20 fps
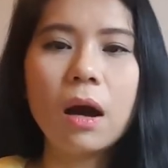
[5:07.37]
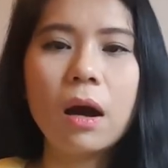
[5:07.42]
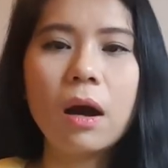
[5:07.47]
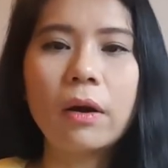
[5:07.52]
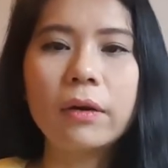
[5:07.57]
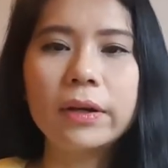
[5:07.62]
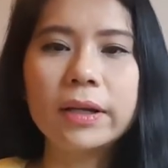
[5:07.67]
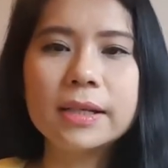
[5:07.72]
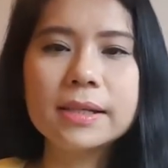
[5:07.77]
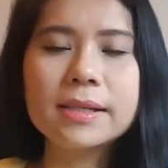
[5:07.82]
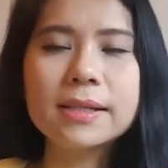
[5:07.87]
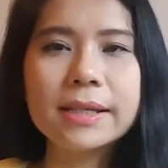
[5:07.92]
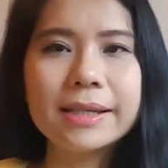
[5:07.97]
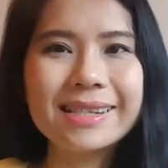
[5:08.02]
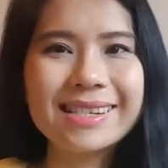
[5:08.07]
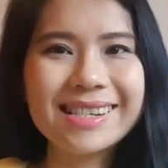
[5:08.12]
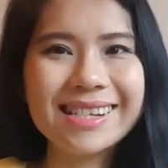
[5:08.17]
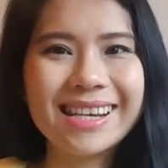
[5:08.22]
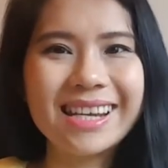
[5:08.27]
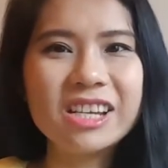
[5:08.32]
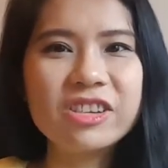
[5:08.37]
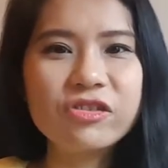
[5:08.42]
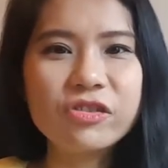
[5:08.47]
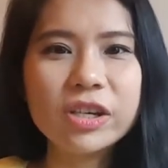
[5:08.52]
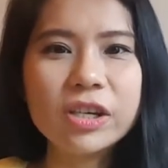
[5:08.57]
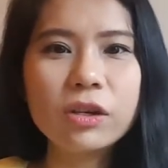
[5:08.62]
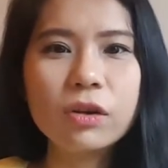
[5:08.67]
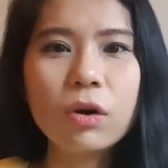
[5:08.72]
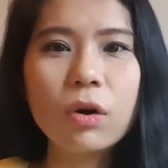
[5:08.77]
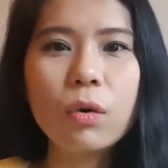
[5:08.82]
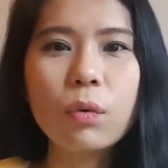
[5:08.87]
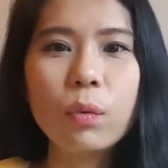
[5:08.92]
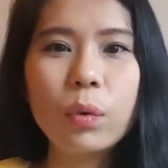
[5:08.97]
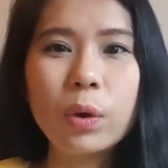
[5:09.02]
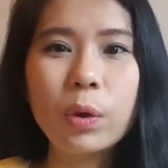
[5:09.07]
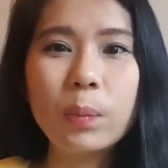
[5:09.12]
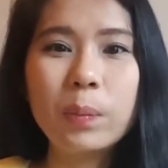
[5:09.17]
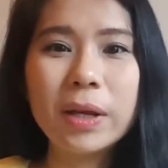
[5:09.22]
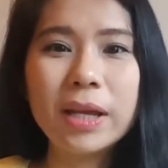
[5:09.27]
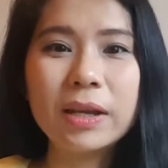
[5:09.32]
on this, since each video
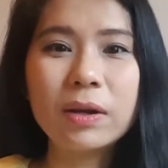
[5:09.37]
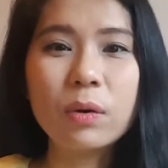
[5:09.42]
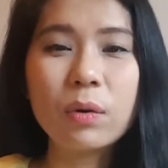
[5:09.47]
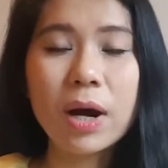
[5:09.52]
will be